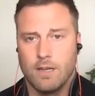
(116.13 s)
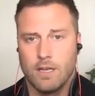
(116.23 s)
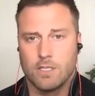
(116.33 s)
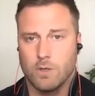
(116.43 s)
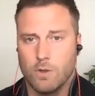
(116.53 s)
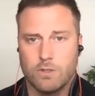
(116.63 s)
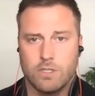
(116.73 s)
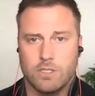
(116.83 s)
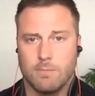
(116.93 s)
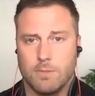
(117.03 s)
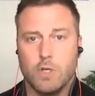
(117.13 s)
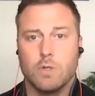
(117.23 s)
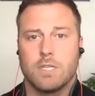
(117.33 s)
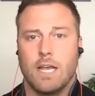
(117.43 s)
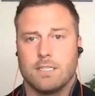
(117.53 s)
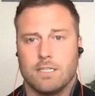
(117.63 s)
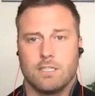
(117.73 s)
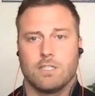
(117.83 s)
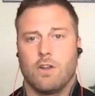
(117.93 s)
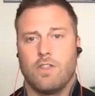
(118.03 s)
So those are some use cases to
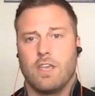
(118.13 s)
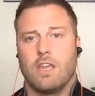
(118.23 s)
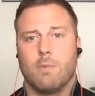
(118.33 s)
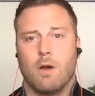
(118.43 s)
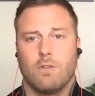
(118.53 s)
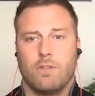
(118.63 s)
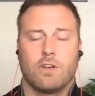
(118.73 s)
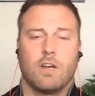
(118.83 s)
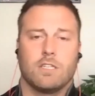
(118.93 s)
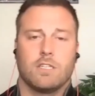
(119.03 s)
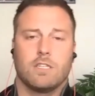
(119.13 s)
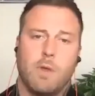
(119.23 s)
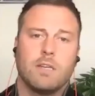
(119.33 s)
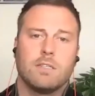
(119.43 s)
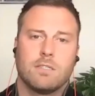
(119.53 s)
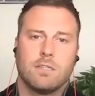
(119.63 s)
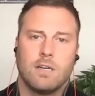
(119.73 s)
start thinking about your customer base.